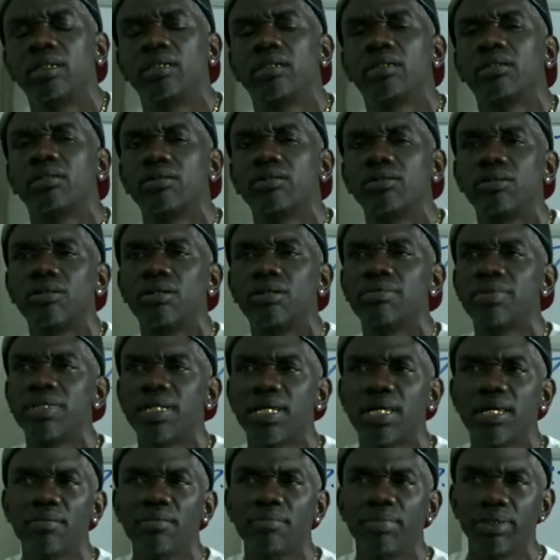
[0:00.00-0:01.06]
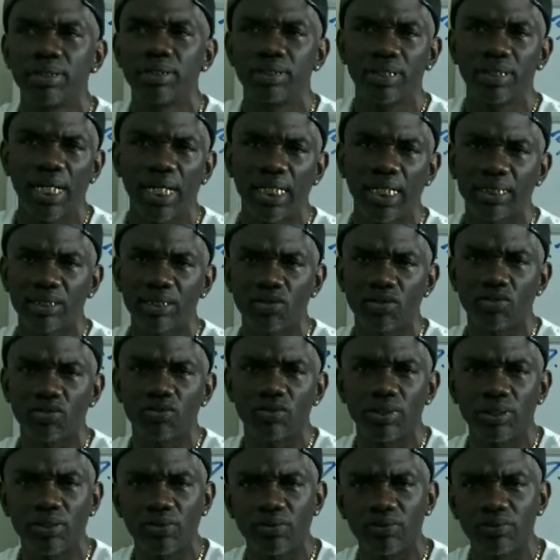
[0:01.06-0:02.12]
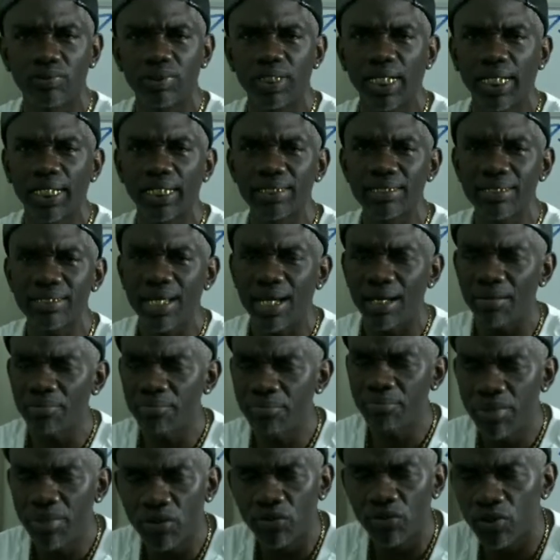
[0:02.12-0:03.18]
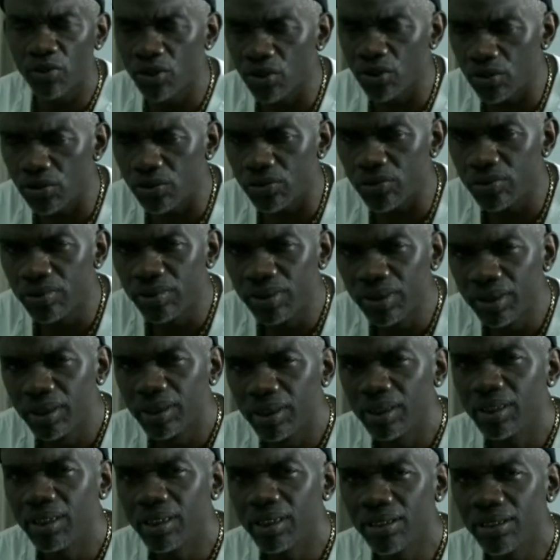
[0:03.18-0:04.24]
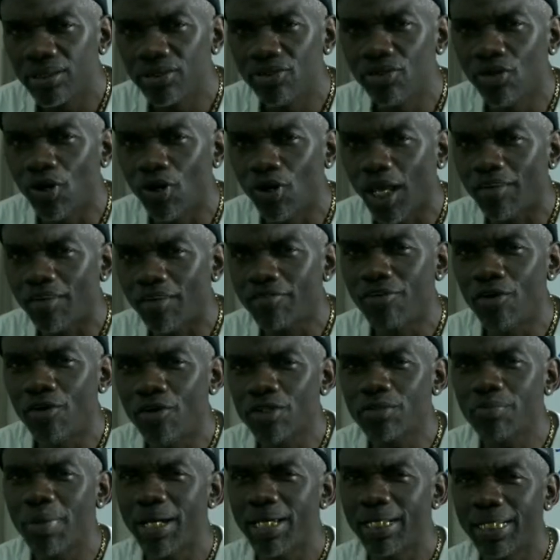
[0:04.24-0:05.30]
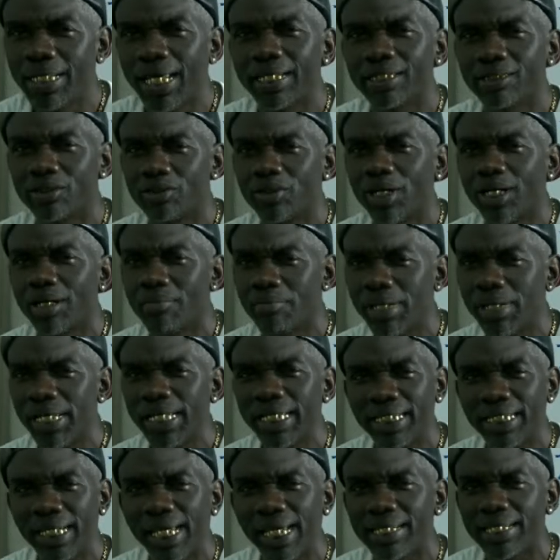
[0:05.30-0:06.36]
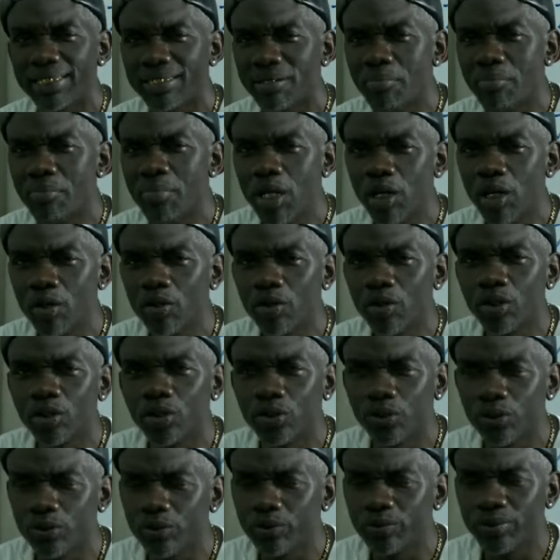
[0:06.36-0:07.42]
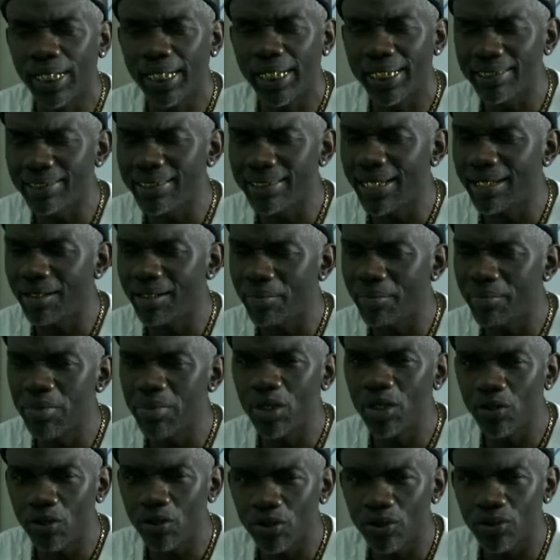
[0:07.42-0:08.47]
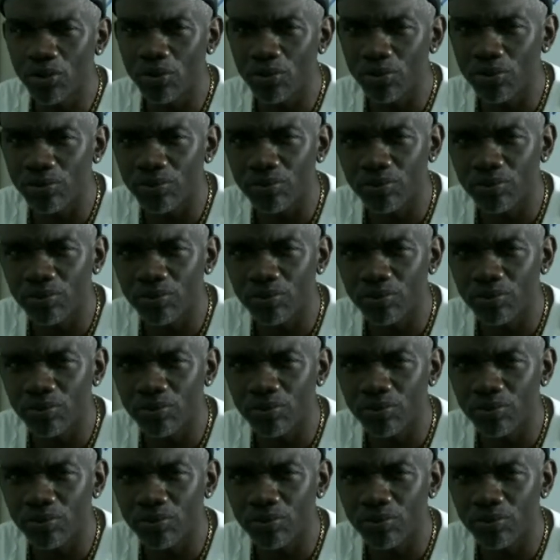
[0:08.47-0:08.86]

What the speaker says: You know what I'm saying? But it's not miracle. Like folks might try to make it like some miracle. Like, it's not a miracle,